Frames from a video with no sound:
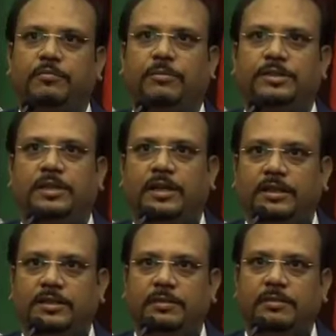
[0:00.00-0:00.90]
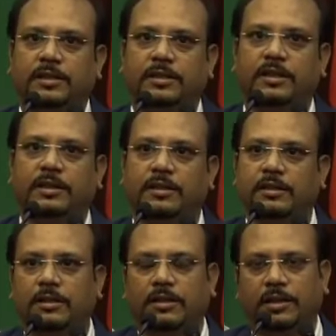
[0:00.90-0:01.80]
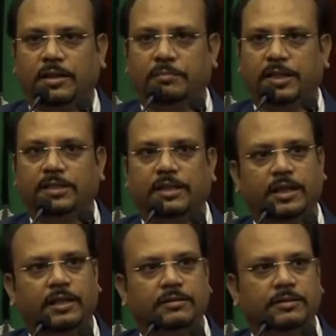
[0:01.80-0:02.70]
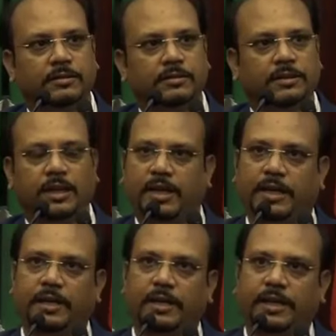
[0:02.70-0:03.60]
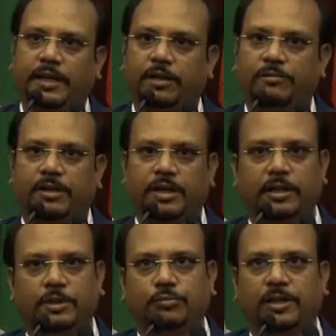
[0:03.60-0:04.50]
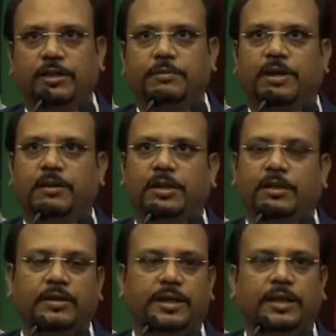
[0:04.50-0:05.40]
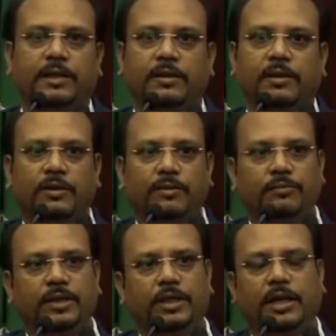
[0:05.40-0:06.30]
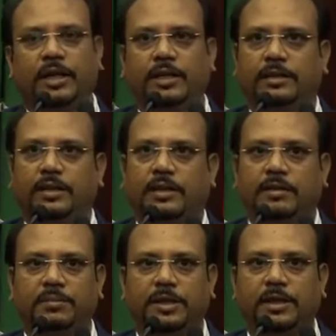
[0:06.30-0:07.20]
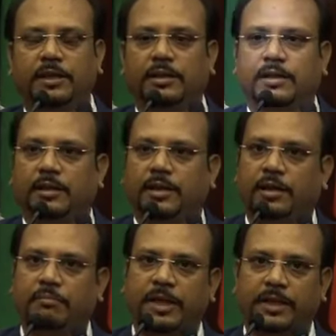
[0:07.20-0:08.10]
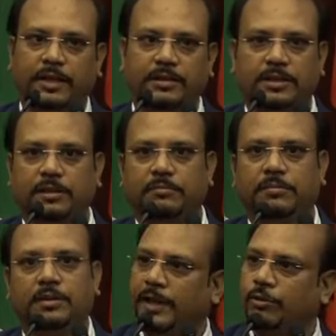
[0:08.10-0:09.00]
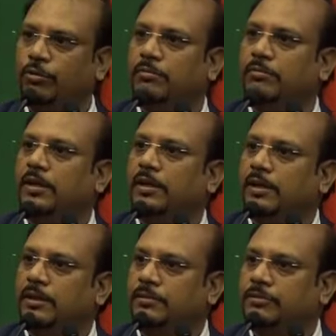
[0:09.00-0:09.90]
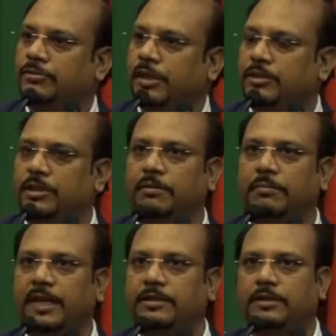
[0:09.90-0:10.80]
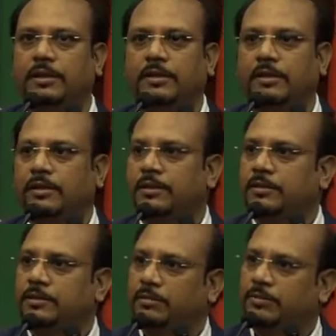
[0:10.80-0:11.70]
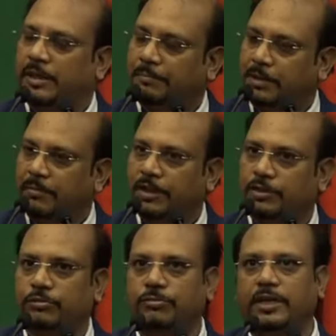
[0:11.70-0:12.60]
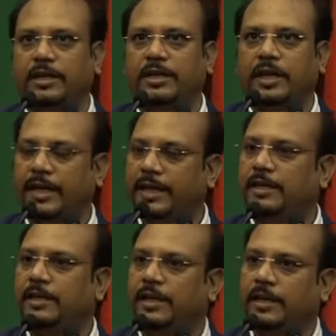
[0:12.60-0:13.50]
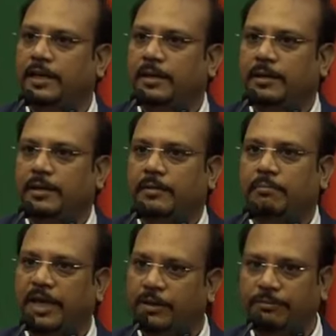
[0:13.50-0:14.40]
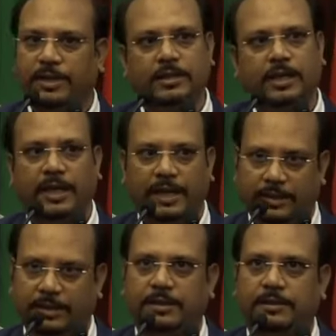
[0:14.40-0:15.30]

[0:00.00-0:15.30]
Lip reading: Professor Rajdeep Dutta, representing the R&D head of Renedos Wellness Private Limited. We are the company making some nano structure based some supplements who can directly benefit the health.